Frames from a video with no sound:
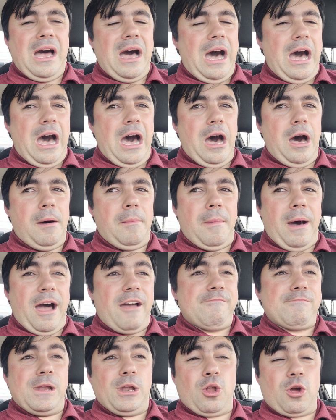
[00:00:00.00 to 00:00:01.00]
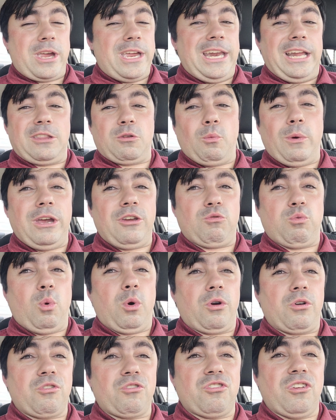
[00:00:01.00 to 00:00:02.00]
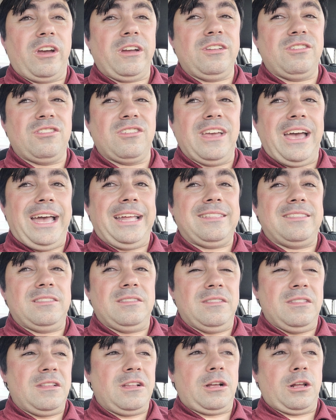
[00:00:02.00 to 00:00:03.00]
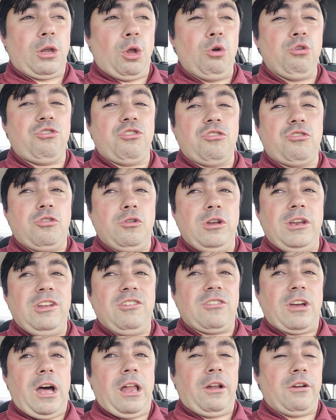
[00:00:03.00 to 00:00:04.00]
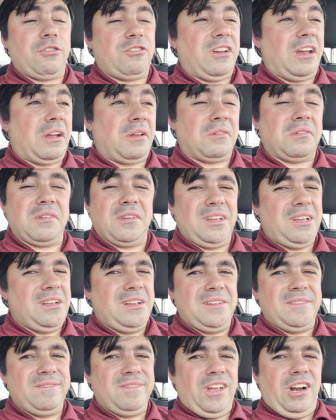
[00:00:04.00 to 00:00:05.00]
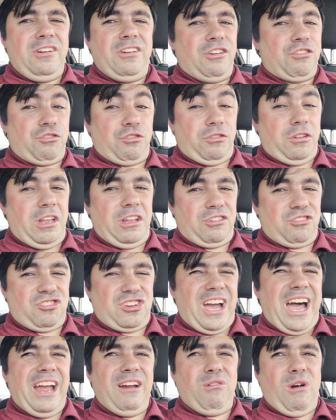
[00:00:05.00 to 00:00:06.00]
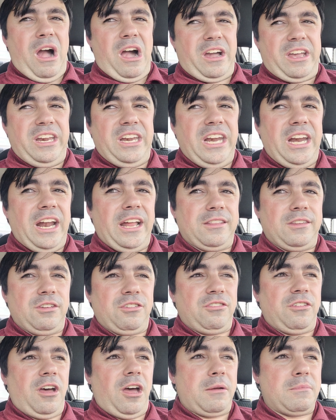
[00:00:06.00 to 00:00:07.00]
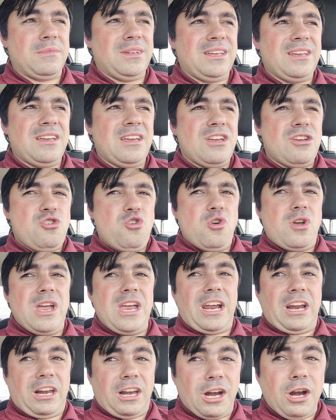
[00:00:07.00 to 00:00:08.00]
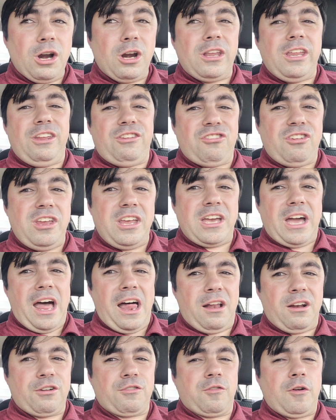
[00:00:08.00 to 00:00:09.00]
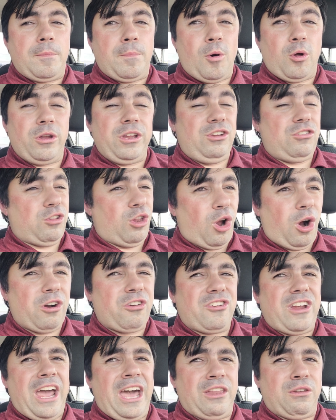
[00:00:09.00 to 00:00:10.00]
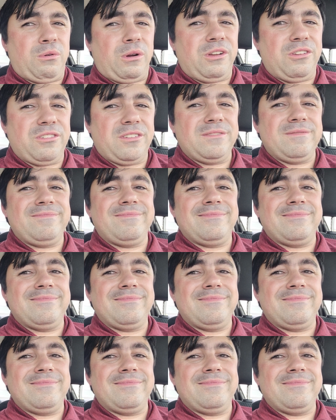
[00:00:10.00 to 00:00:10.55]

Um, I've been looking at the wastewater sites at closest to these college towns. They're just uh, skyrocketing at this time. You can clearly see college football, these large gatherings,